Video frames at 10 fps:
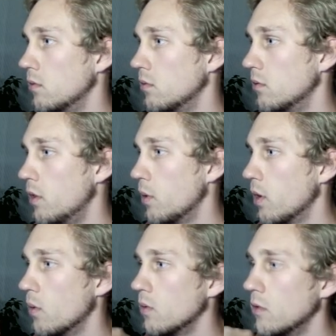Here we
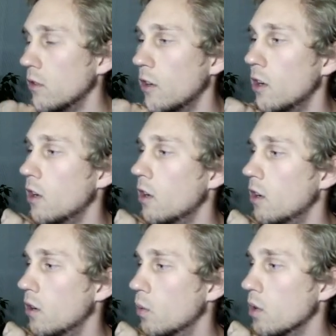go.
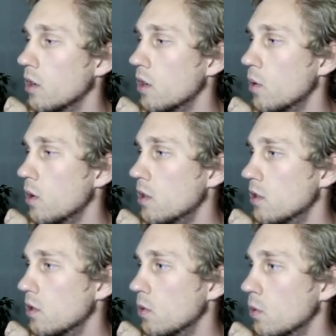We're going to go
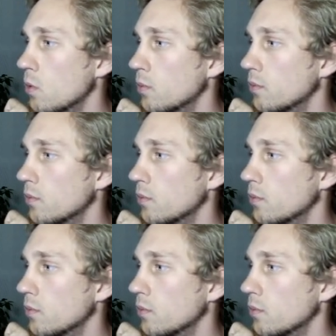into,